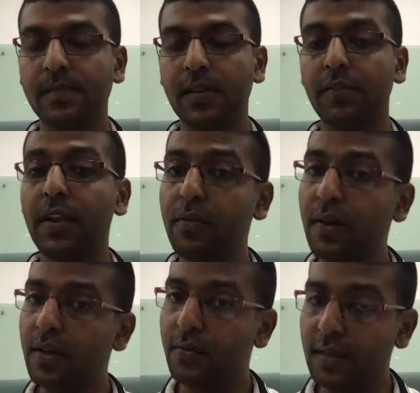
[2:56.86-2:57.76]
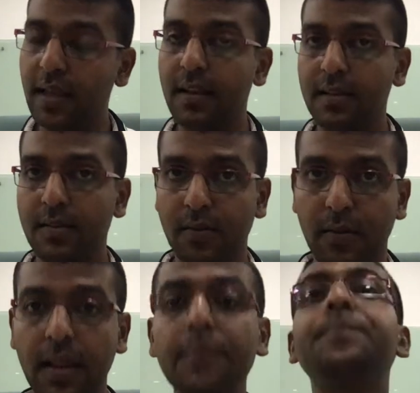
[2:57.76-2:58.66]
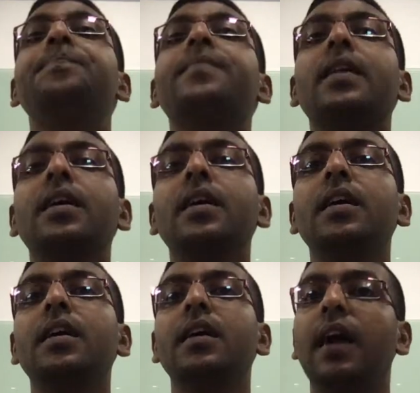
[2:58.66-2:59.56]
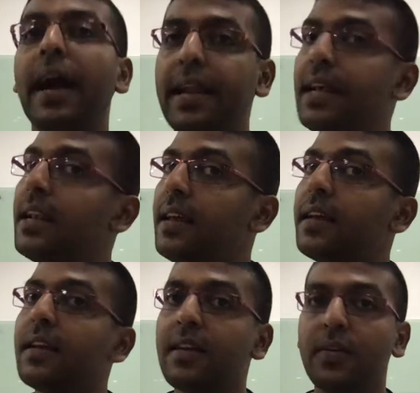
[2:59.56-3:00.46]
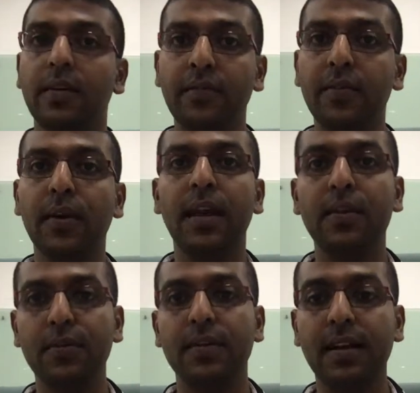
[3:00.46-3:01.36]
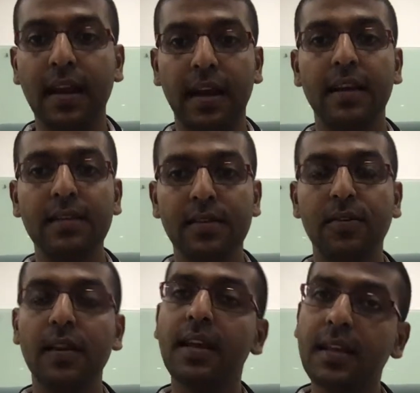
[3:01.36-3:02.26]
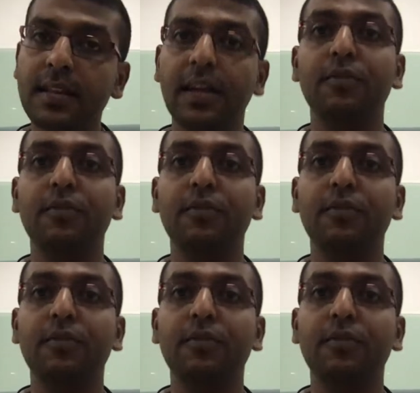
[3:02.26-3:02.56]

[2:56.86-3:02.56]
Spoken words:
When you are using a story, ideally, if you can use a client story, that